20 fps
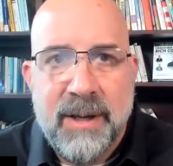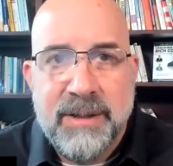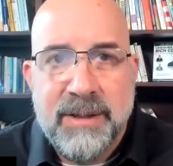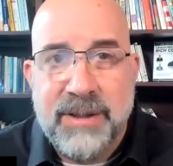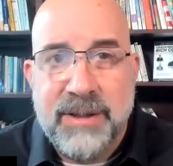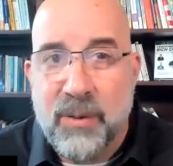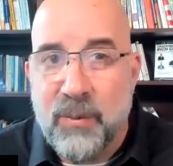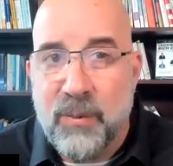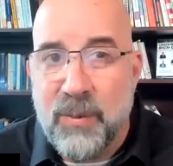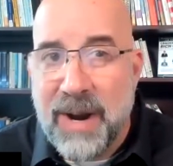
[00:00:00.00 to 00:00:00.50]

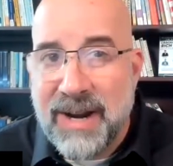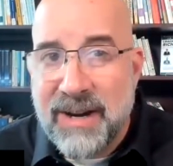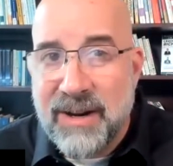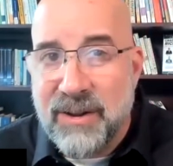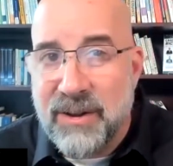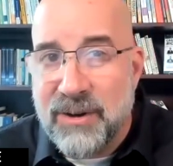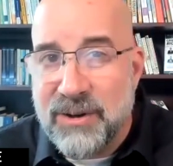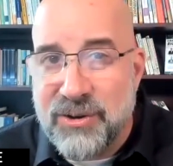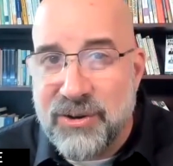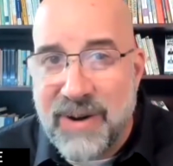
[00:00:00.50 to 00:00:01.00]
So
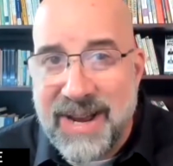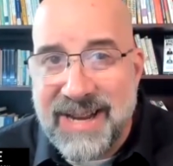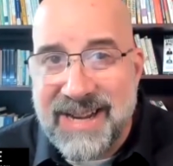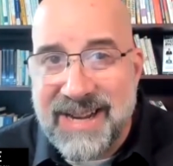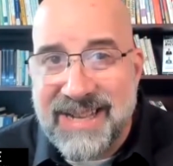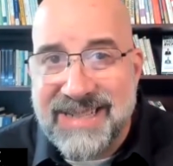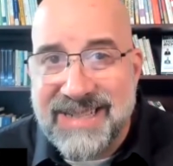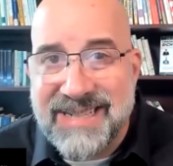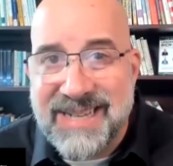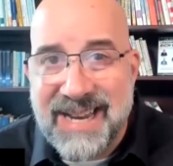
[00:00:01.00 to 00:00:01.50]
regular
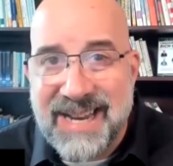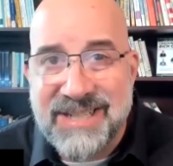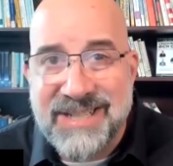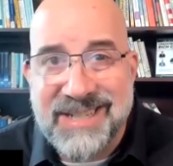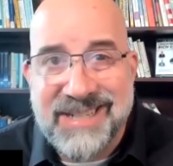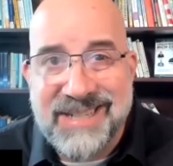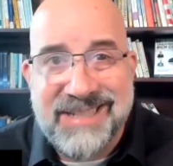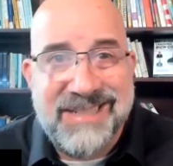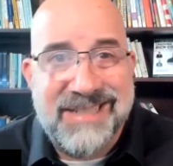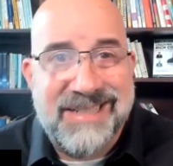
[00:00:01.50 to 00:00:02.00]
training
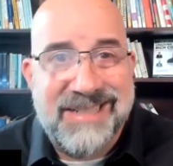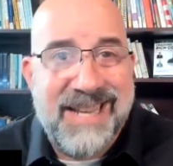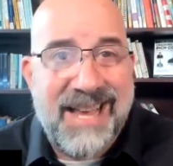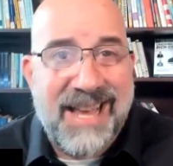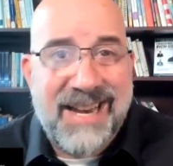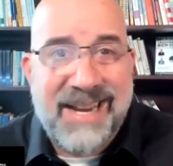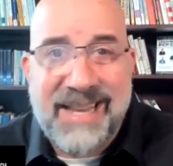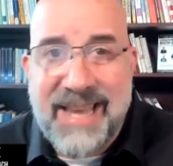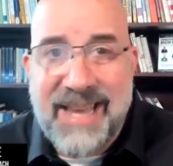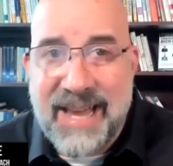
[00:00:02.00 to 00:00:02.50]
sessions,
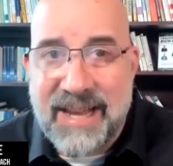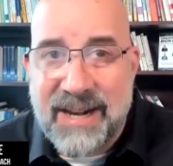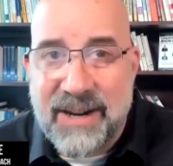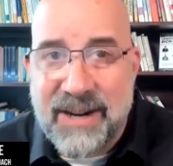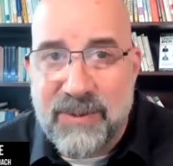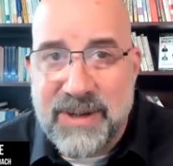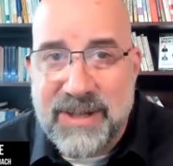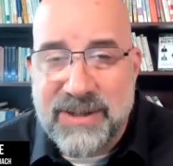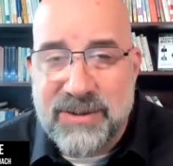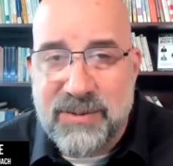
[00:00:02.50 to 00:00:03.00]
dedicating
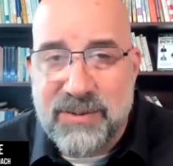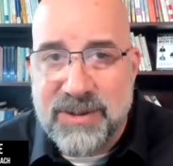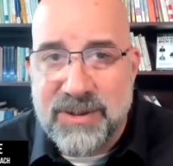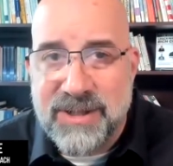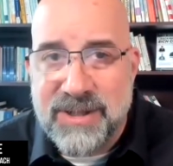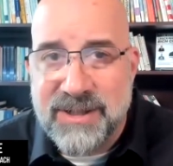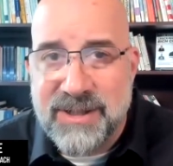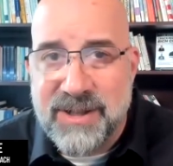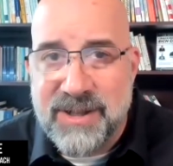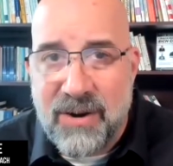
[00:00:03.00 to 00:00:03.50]

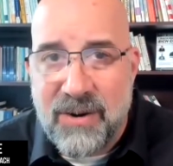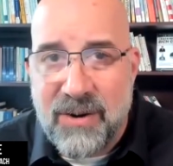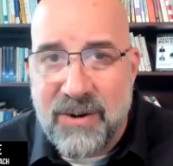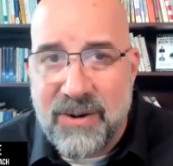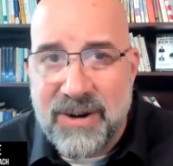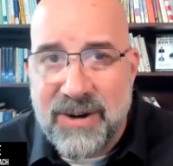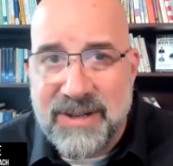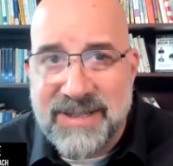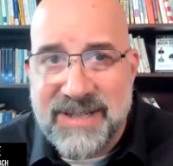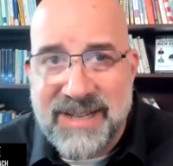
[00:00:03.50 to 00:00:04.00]
resources to
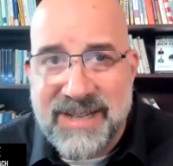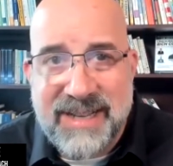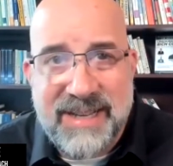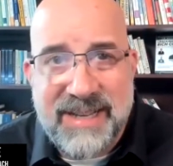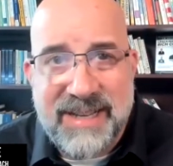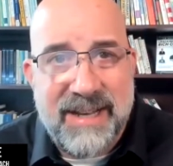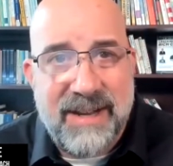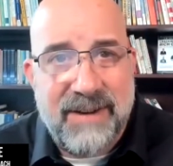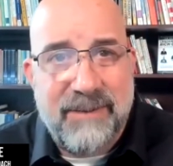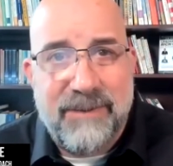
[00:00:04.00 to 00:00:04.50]

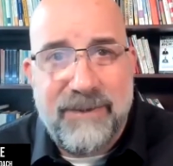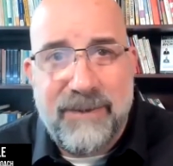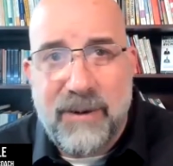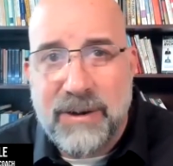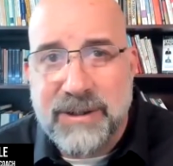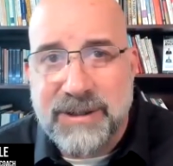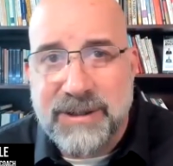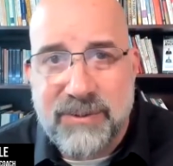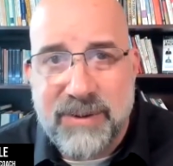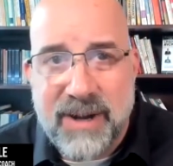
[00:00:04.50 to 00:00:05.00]
R&D, and
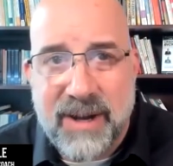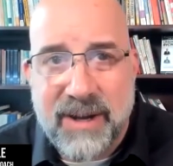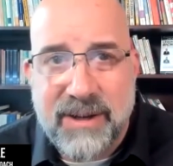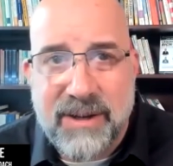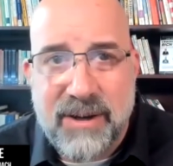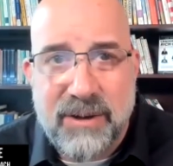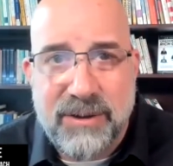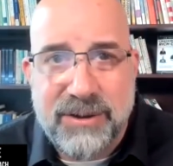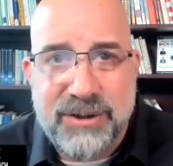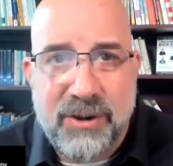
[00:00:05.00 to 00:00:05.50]
fostering a
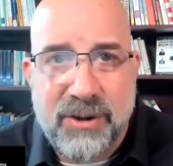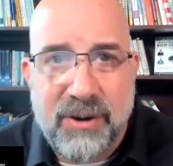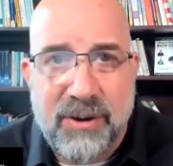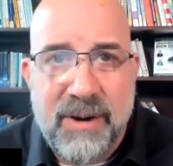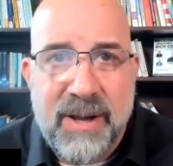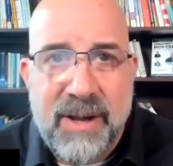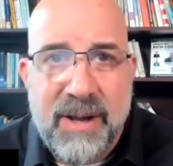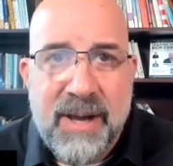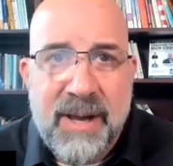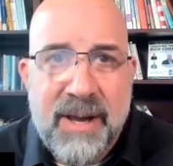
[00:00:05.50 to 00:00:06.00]
culture
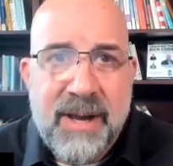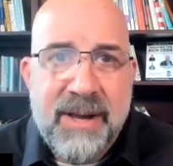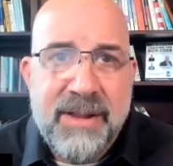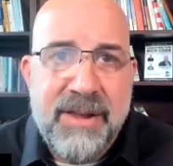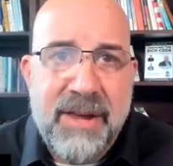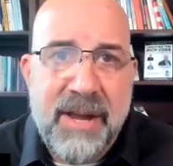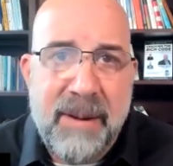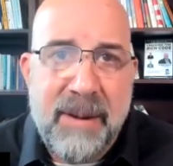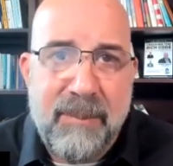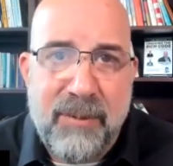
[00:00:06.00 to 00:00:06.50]

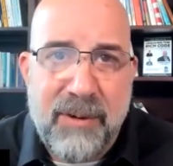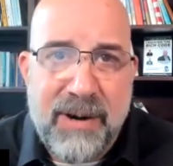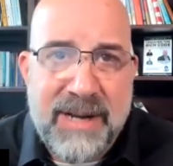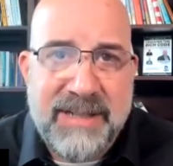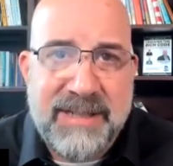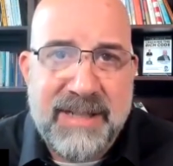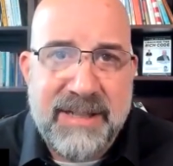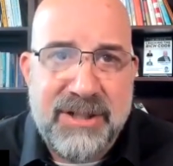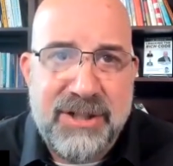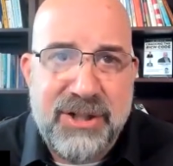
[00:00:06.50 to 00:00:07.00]
that
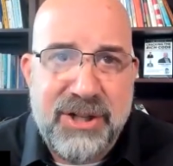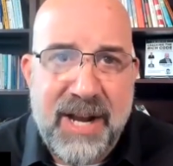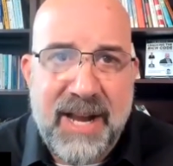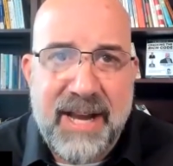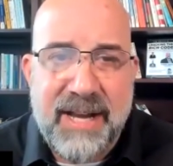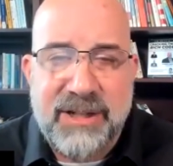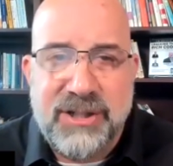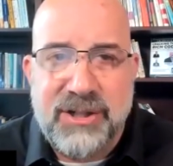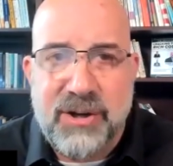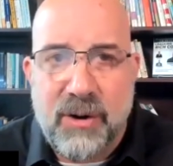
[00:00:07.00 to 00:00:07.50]
embraces
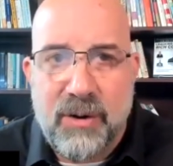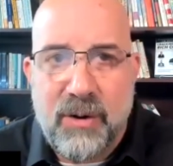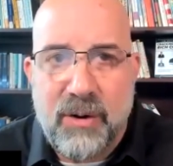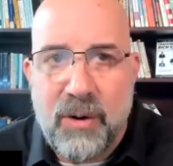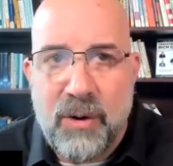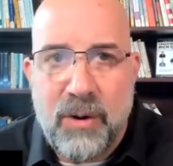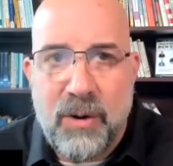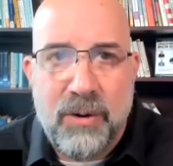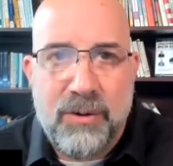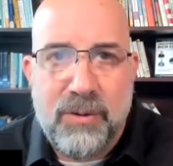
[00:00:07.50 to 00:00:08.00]
change are
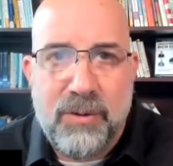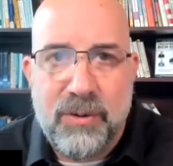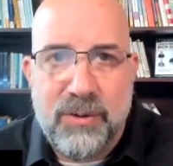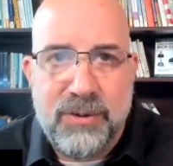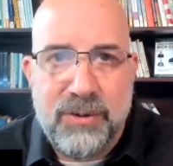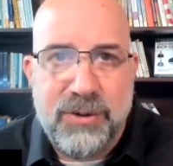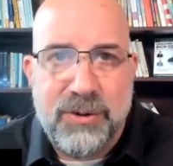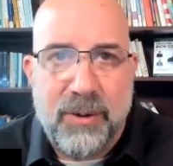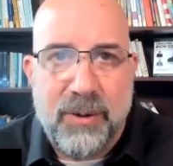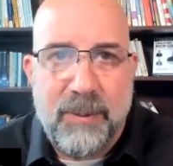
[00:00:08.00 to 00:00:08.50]
all
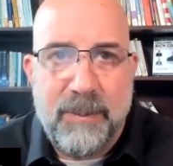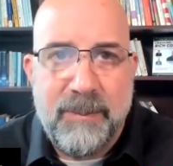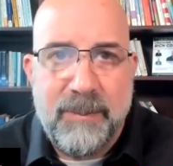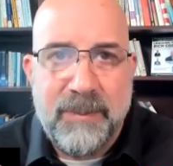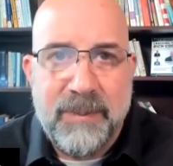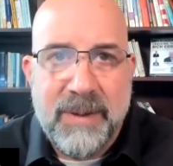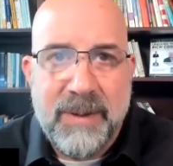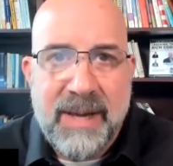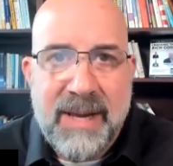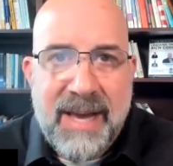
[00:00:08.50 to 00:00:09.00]
crucial.
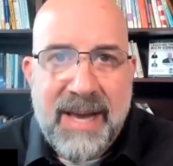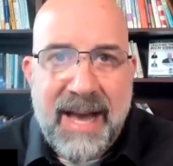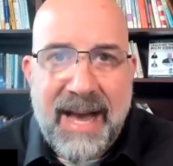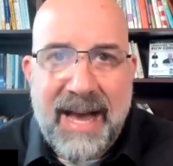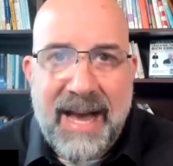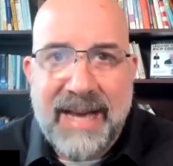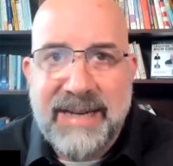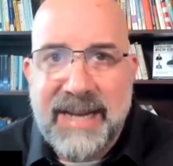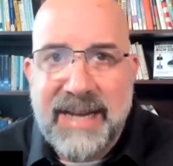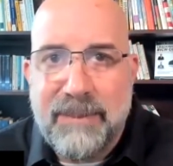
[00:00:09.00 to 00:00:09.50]

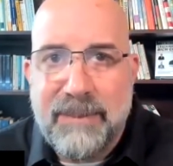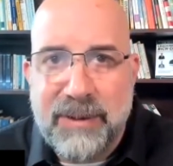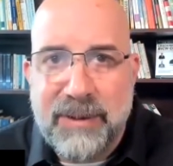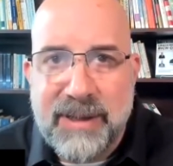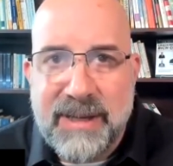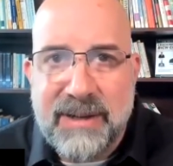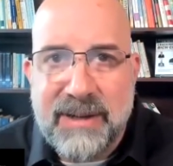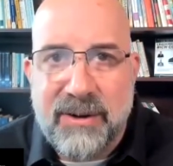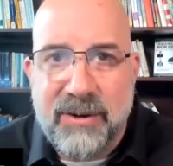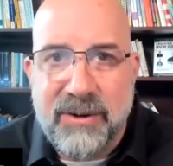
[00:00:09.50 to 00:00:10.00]
Adept
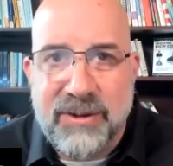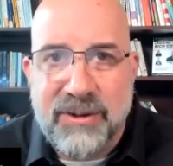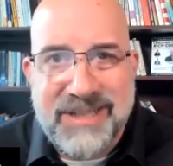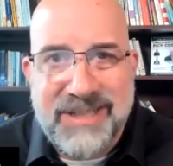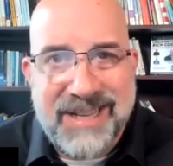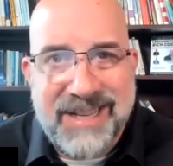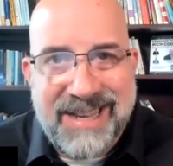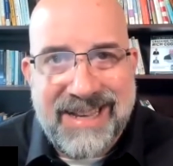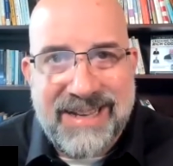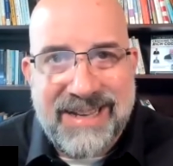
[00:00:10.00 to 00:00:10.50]
leaders
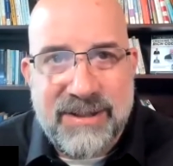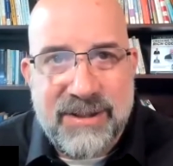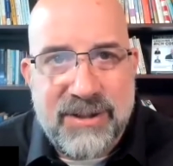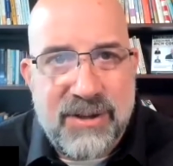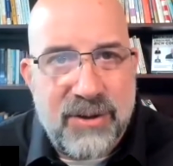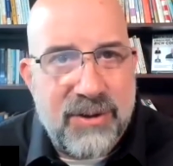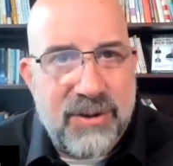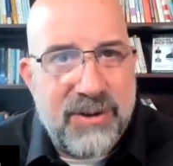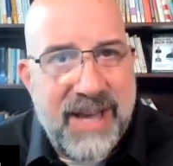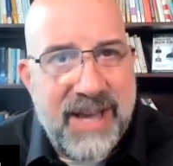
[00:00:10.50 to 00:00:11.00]

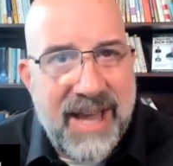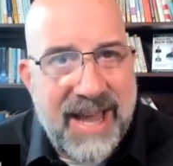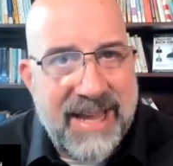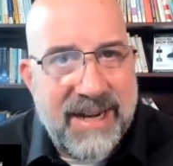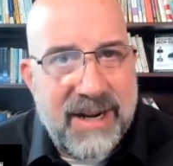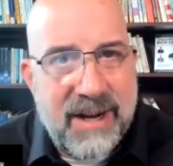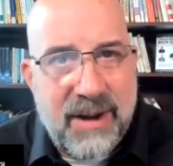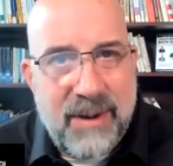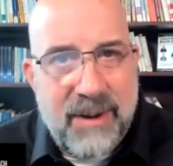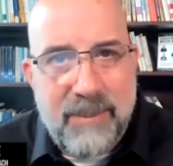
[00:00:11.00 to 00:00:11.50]

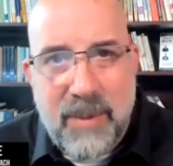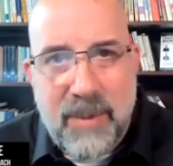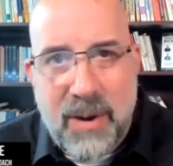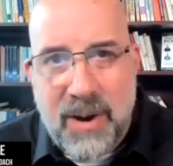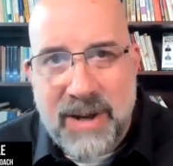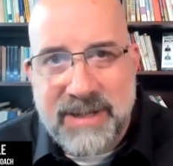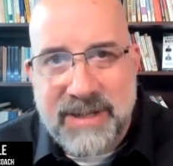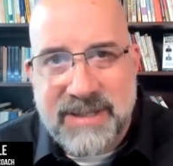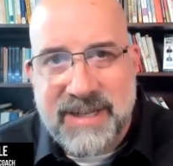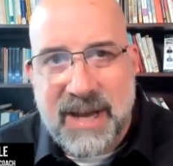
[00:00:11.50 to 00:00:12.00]
inculcate a
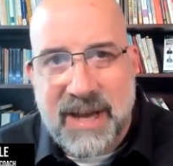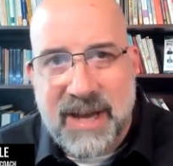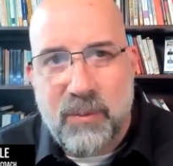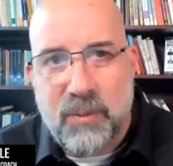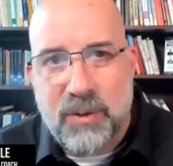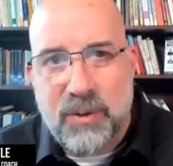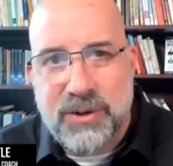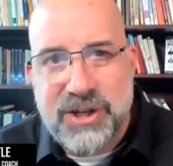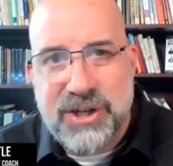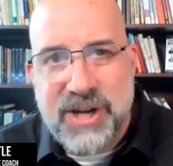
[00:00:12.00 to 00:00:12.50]
mindset
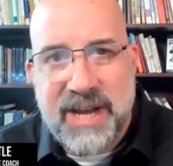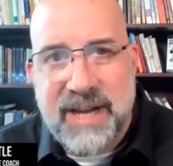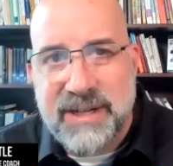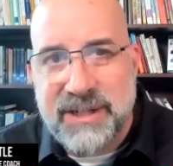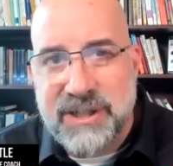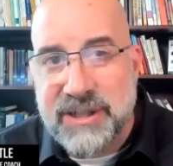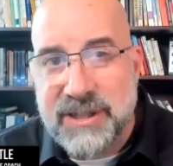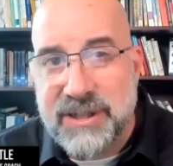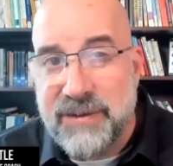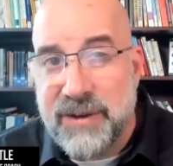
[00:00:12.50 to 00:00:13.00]
where change
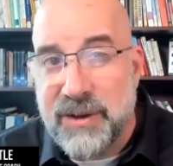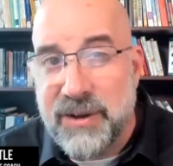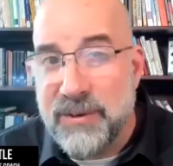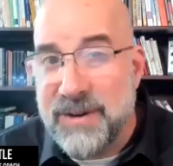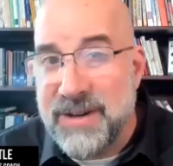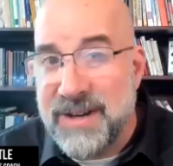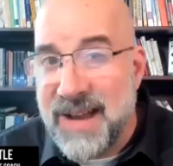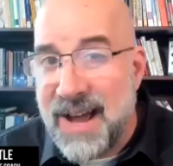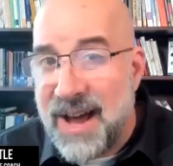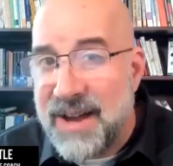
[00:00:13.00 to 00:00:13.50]
is viewed
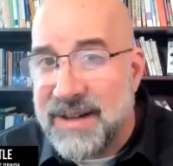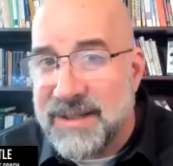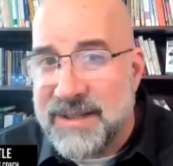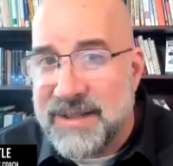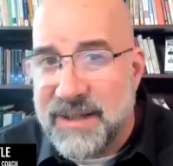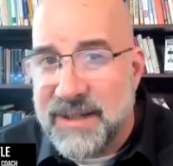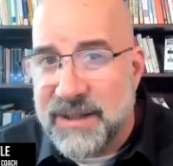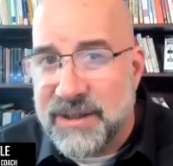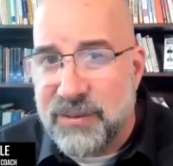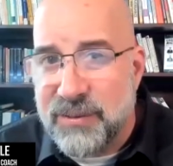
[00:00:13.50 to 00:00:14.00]
not as a
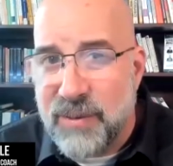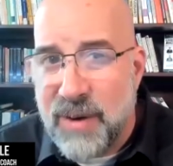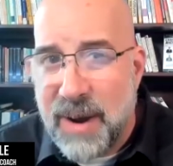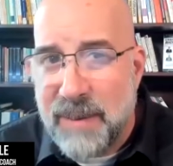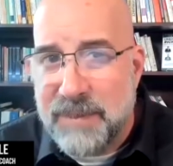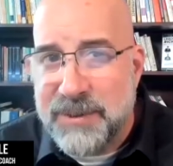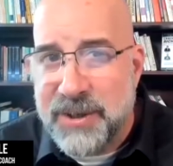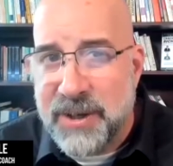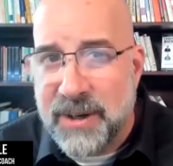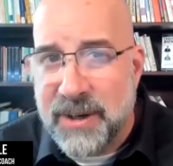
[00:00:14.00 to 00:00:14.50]

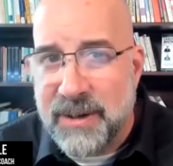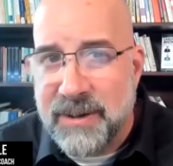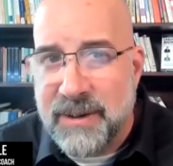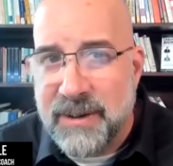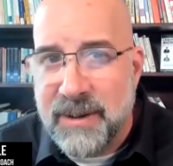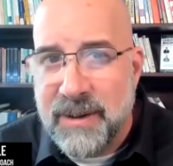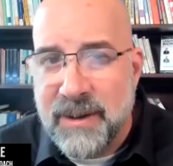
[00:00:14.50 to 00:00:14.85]
disruption,